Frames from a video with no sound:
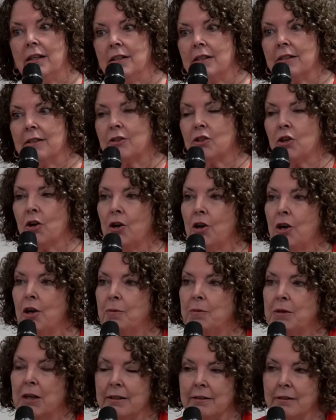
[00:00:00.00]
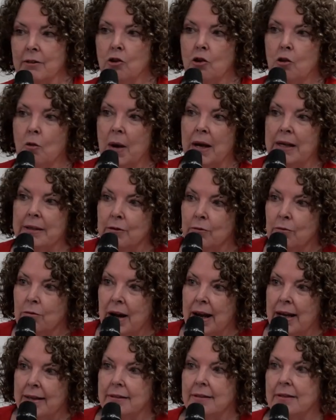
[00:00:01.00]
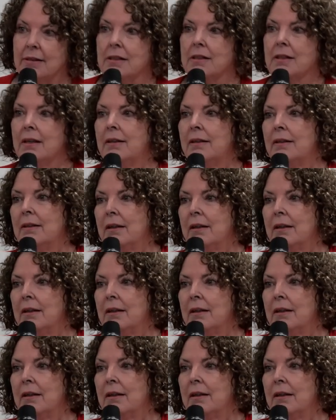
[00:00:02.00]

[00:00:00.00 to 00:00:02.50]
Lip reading: disturbed, doesn't always rest.